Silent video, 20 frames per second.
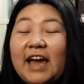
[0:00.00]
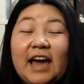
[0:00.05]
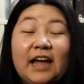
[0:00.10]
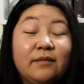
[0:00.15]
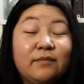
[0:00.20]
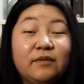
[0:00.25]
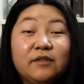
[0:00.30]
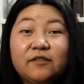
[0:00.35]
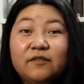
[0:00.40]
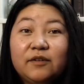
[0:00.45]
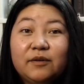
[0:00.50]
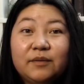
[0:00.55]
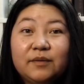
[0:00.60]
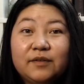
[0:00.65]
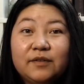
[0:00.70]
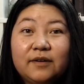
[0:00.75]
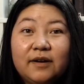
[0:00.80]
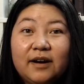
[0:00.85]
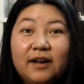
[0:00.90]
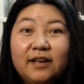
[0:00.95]
atmosphere
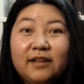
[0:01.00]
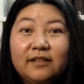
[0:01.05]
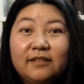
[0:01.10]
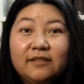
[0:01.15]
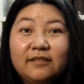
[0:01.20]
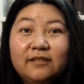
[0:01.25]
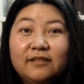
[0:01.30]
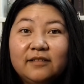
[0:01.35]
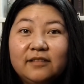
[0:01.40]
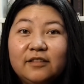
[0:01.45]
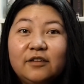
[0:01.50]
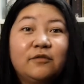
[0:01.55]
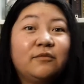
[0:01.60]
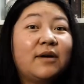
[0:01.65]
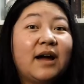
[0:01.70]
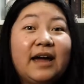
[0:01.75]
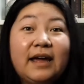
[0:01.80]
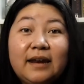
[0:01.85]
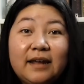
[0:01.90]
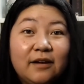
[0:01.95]
was great. The
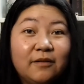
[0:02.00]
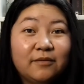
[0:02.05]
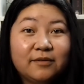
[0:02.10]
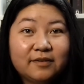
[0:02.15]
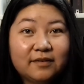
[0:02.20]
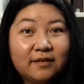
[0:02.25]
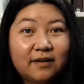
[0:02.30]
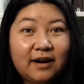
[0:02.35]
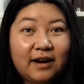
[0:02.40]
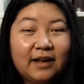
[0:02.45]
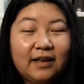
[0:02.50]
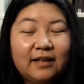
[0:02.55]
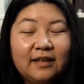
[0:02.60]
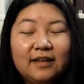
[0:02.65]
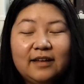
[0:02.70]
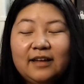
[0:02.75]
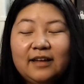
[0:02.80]
writing was great.